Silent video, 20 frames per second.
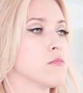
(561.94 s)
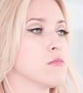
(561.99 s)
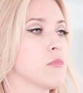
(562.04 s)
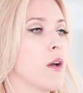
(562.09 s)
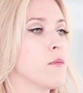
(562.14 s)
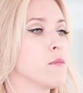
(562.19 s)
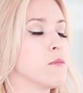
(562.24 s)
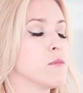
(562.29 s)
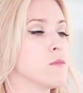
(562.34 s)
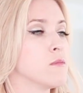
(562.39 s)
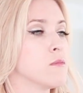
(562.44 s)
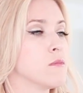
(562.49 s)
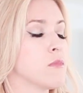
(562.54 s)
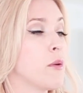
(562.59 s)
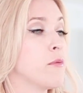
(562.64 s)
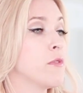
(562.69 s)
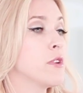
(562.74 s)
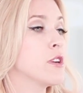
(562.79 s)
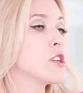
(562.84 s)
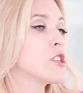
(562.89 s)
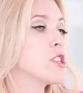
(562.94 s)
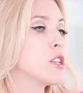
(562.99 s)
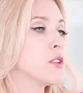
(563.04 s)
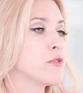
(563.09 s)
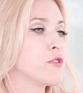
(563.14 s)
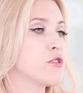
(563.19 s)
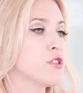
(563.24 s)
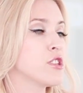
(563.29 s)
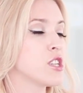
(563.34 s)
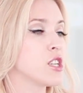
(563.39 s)
I'm a very
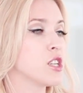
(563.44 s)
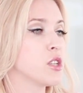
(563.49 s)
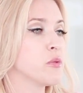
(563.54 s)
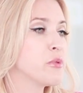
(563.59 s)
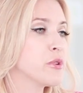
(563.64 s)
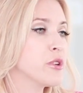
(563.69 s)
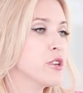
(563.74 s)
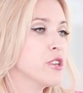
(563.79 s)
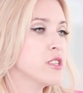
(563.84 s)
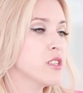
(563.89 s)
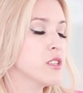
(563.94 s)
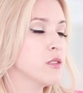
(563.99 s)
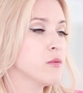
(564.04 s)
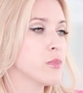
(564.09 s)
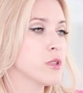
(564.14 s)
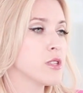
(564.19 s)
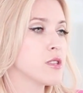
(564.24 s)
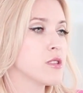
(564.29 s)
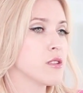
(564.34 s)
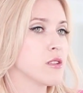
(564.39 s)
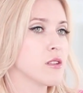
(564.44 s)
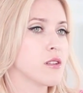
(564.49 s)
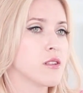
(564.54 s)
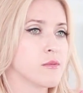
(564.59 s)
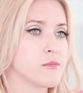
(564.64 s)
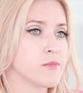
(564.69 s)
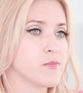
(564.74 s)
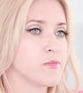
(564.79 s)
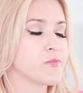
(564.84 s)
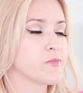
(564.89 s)
self-critical person, but
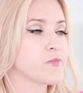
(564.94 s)
I